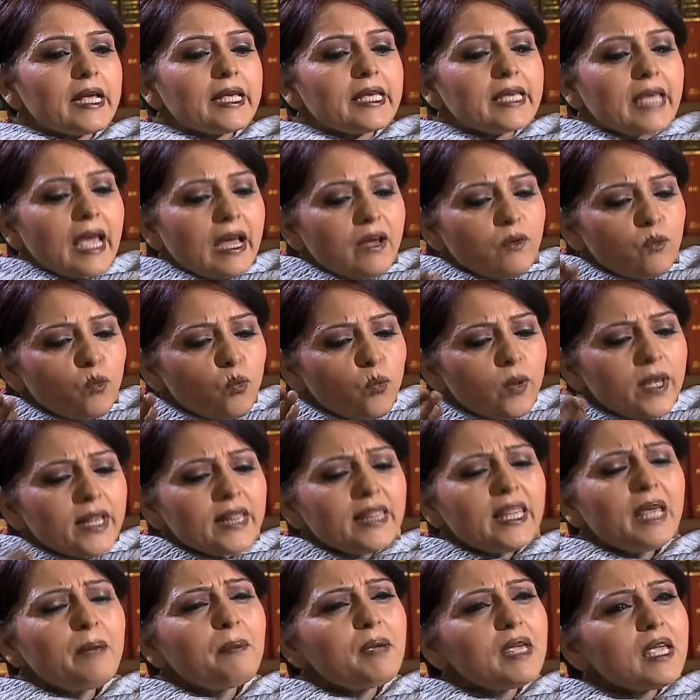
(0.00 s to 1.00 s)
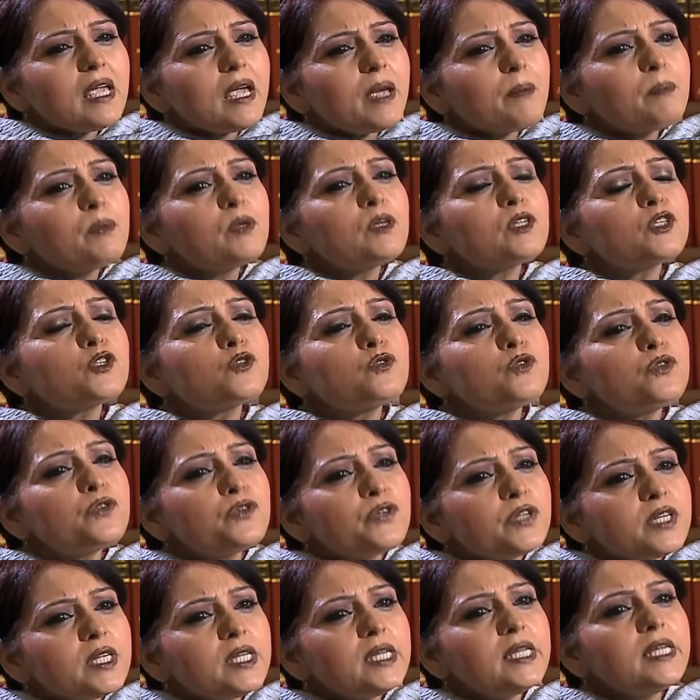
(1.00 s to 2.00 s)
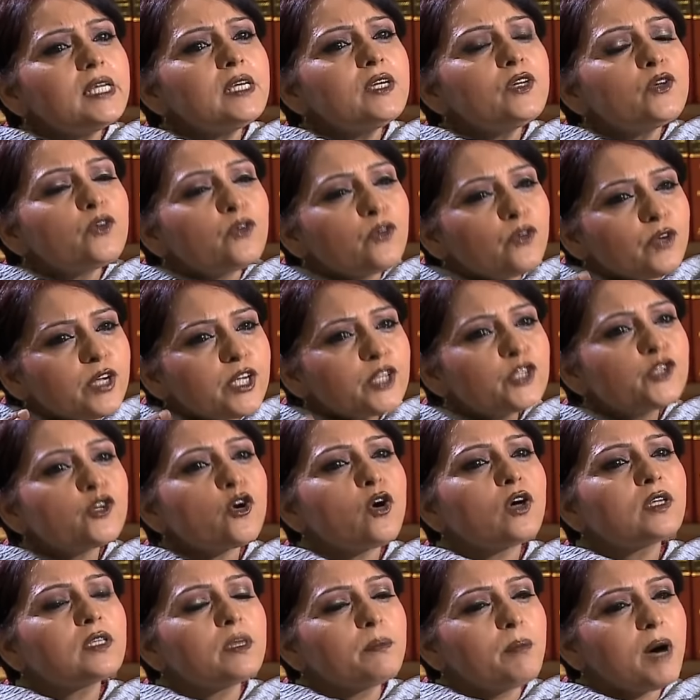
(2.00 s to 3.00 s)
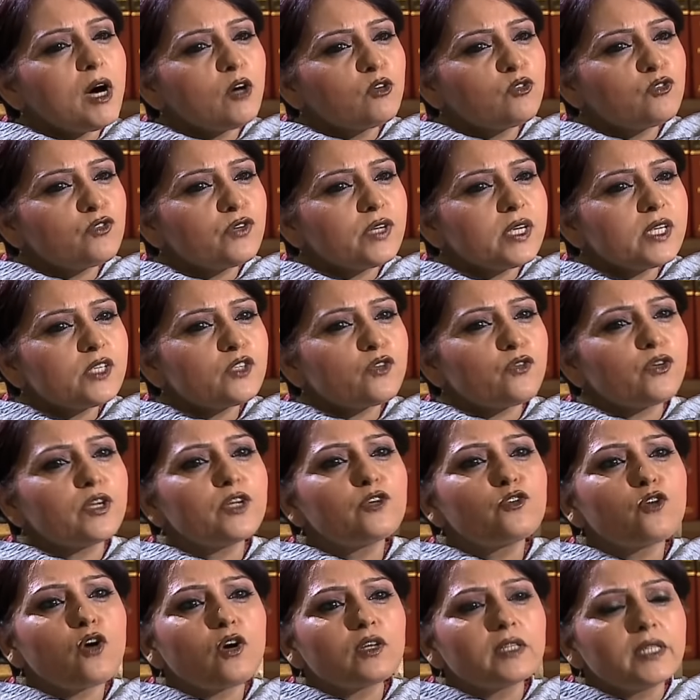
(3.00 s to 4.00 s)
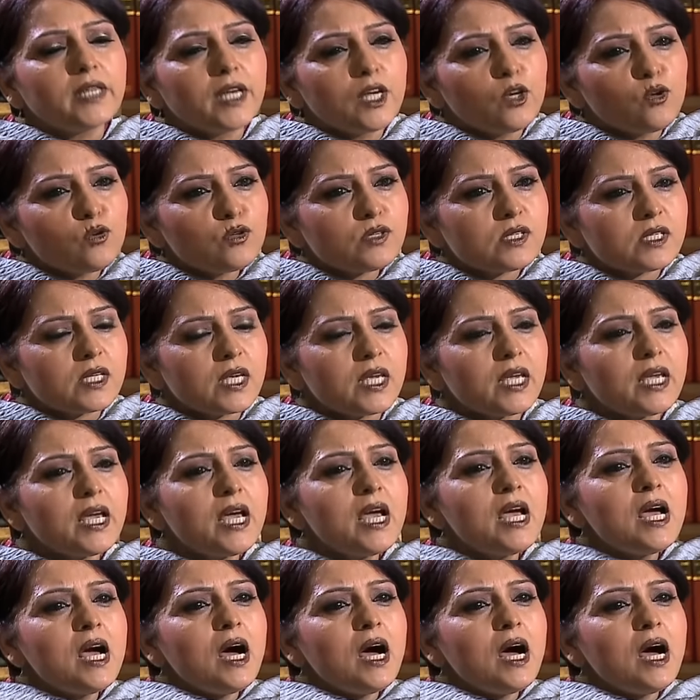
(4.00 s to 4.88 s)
Can, will they be able to really redraw the boundaries, redraw the LOC?